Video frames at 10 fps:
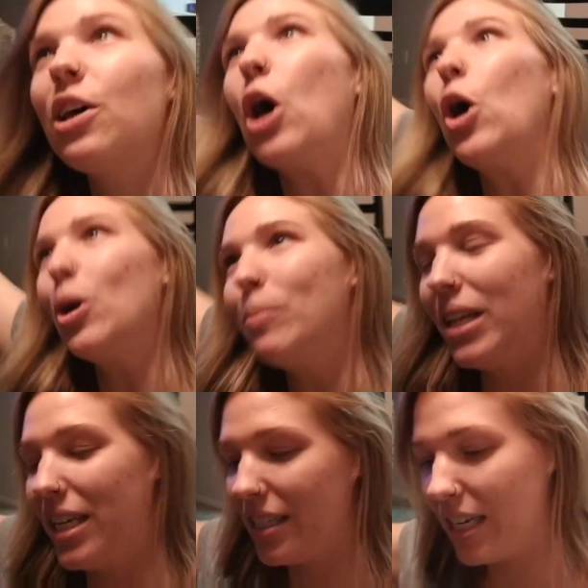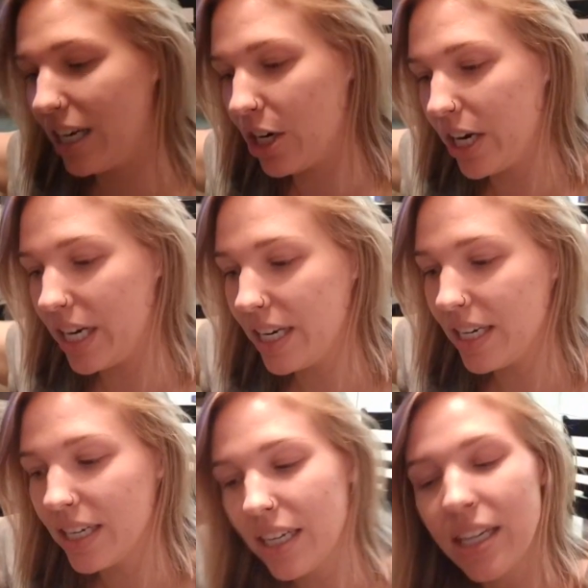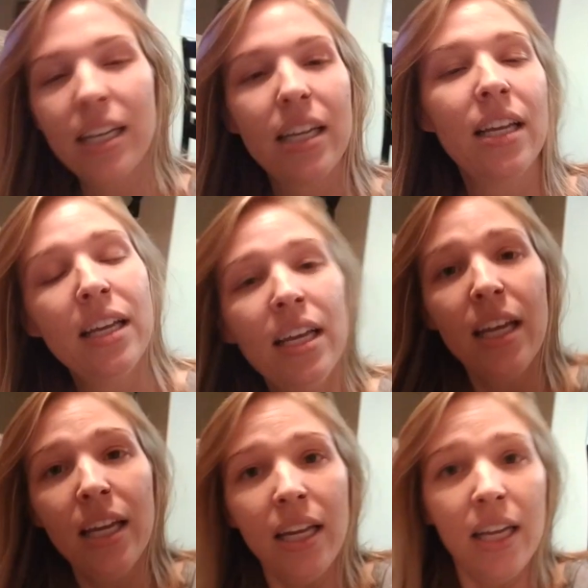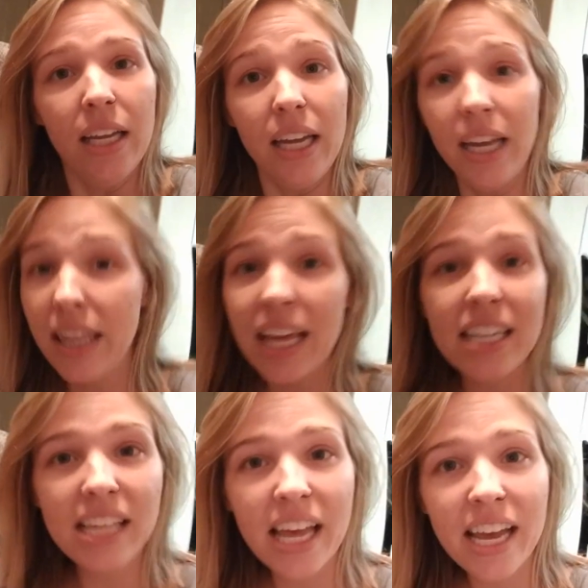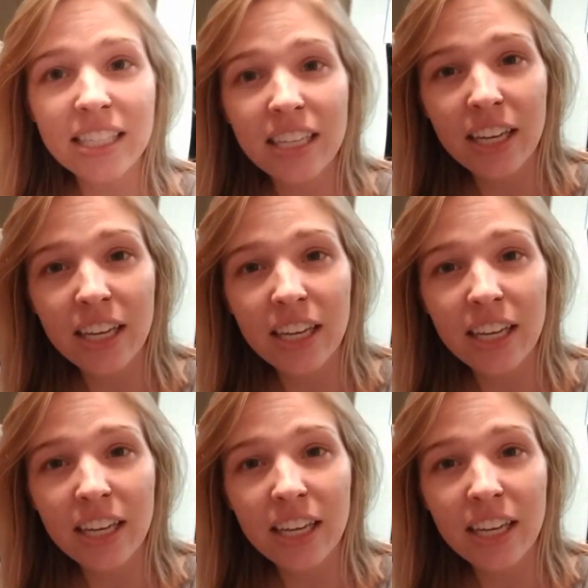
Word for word: the whole place decorated. And that is that.